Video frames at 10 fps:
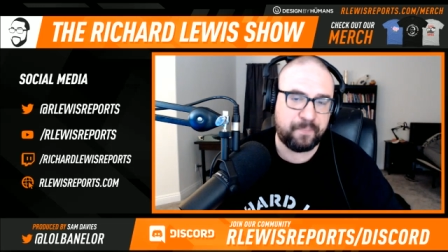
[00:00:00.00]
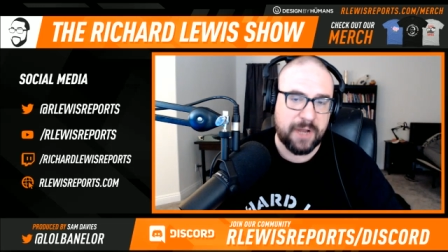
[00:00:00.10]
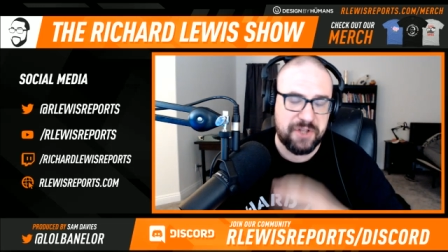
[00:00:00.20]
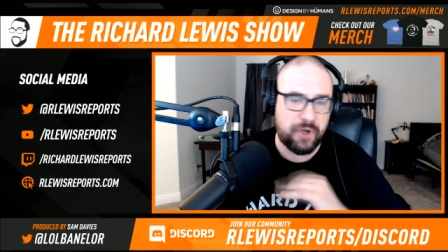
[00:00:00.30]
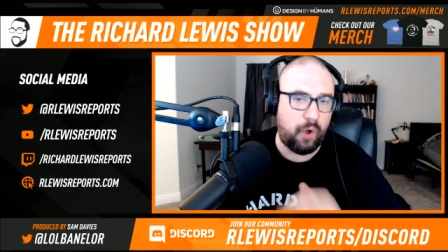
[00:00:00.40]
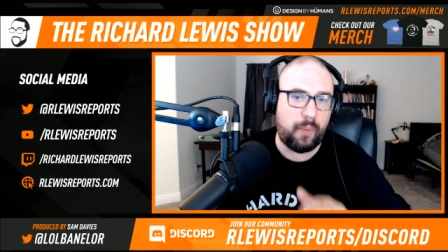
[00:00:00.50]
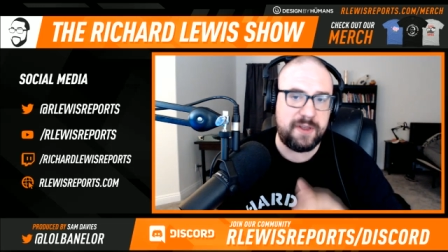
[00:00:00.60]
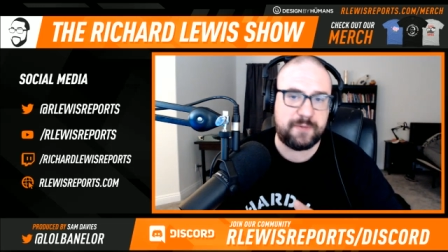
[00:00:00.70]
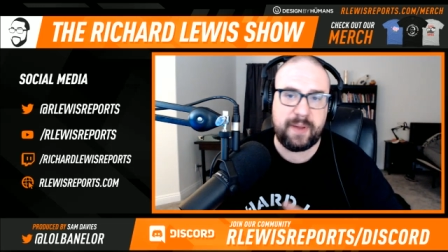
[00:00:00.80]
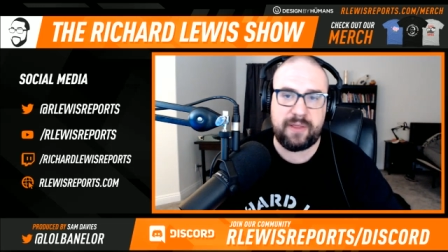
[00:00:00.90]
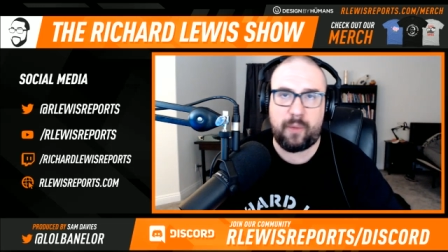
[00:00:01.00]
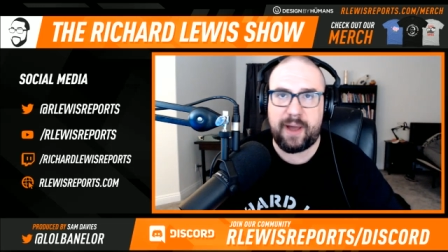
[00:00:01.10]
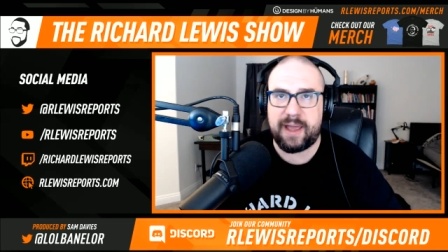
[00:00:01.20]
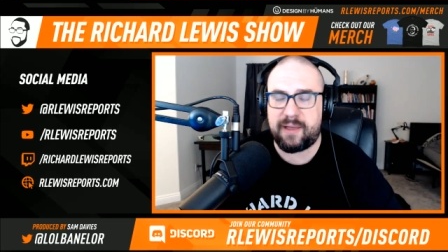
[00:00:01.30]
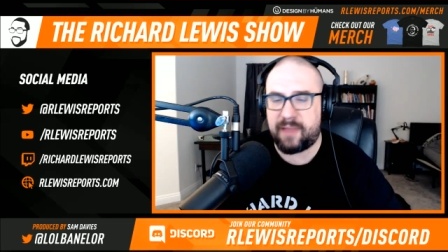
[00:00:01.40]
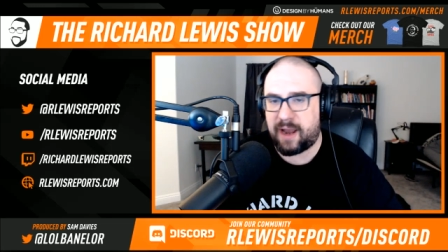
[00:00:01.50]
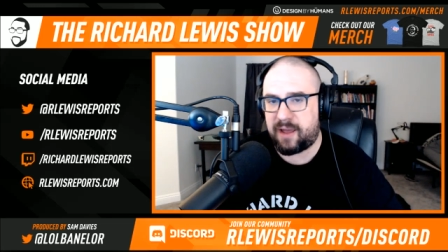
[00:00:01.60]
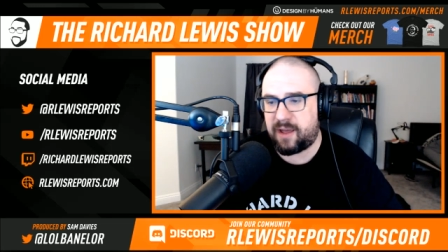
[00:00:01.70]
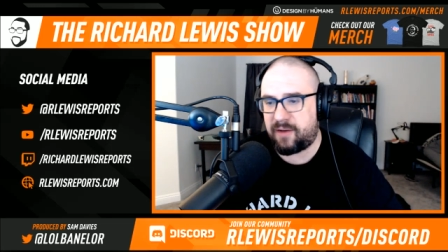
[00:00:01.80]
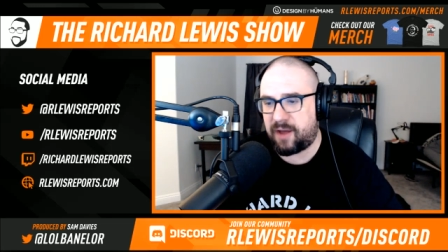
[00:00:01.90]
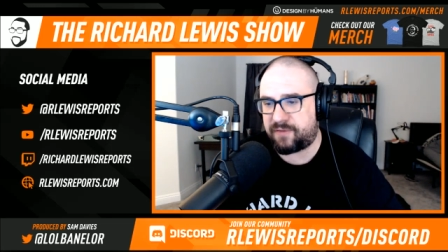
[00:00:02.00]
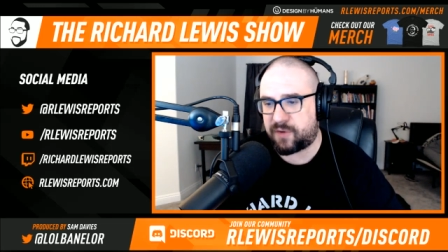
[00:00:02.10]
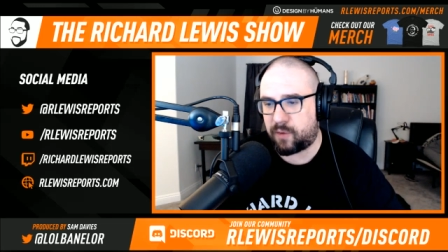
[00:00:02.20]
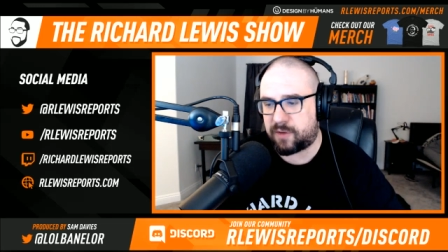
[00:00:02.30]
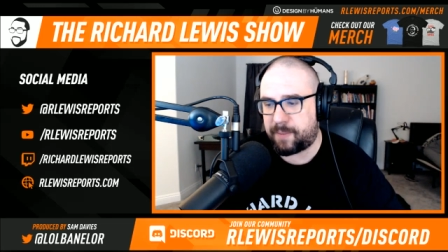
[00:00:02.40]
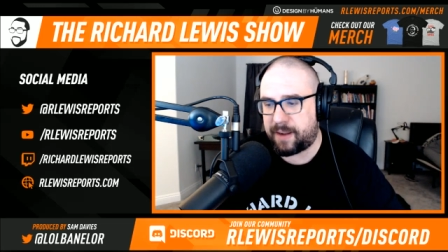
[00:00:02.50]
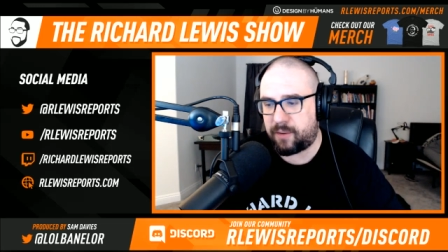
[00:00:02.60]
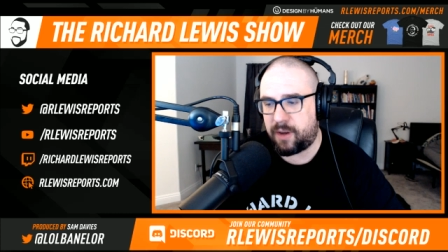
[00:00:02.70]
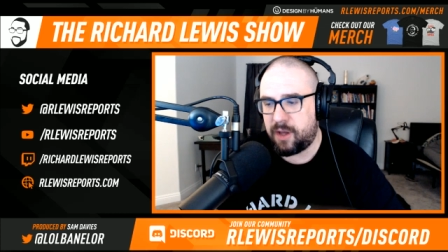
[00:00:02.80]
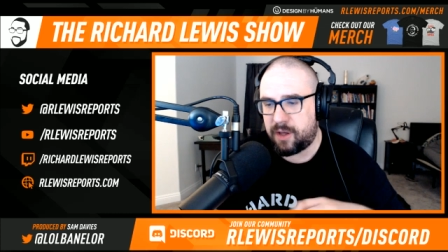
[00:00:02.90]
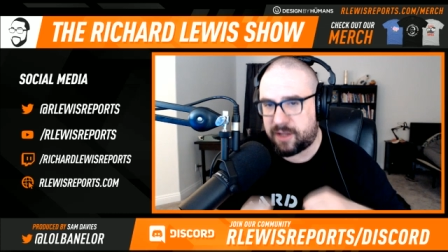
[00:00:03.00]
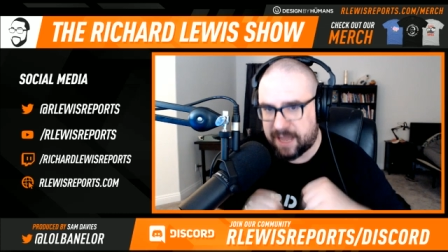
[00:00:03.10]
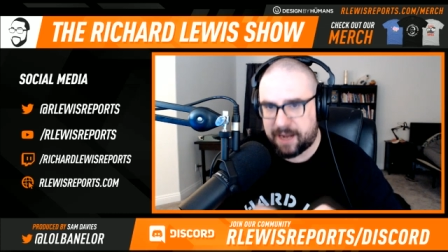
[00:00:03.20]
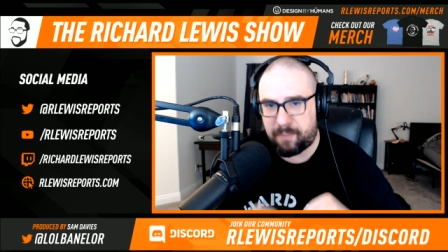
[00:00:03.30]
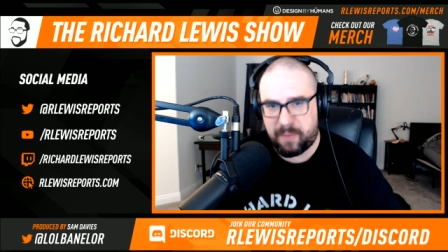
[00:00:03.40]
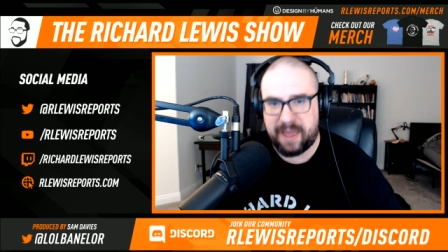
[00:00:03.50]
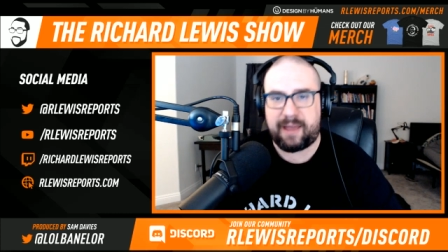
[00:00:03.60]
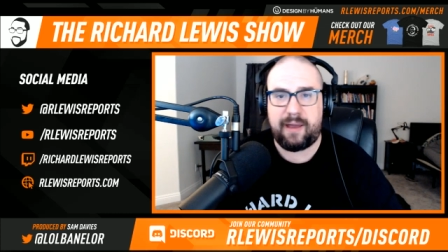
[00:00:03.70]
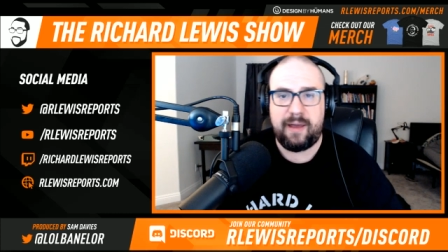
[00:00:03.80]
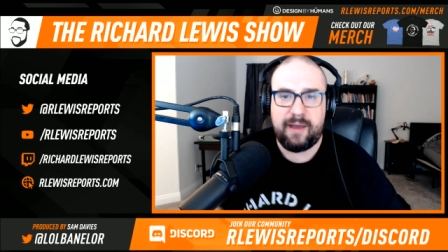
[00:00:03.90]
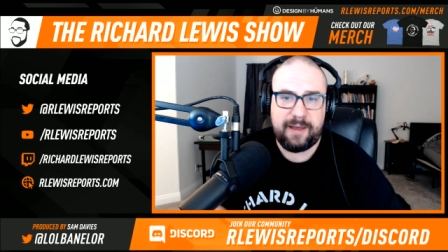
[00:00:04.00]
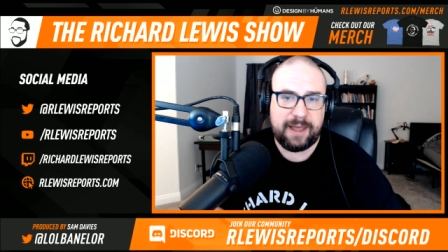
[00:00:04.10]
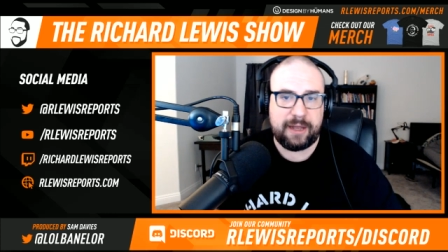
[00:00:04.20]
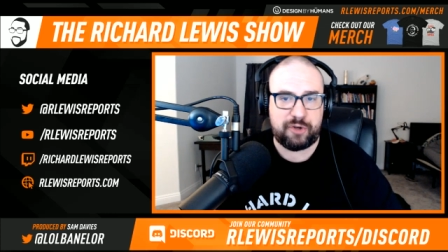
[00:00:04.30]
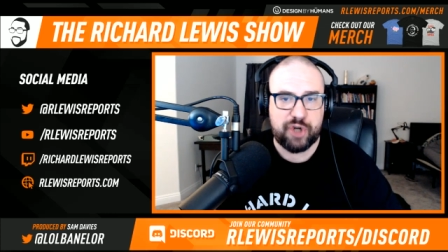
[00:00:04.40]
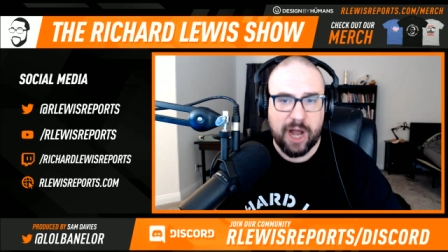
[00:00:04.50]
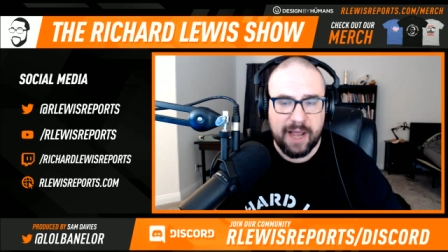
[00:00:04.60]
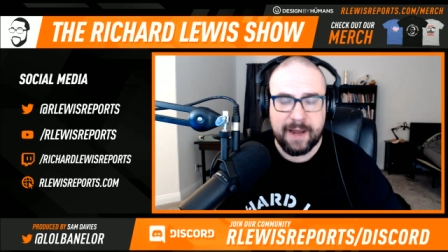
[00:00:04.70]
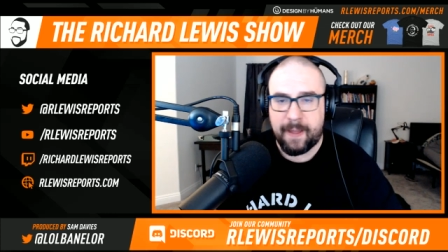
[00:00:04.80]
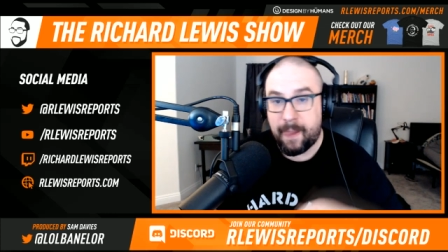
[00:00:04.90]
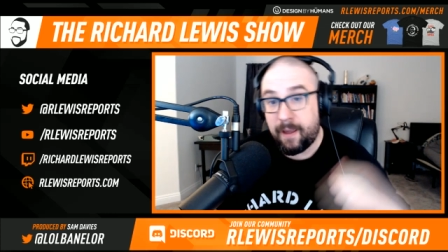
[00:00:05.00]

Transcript: That's always been the way that I uh, have talked about getting big in China.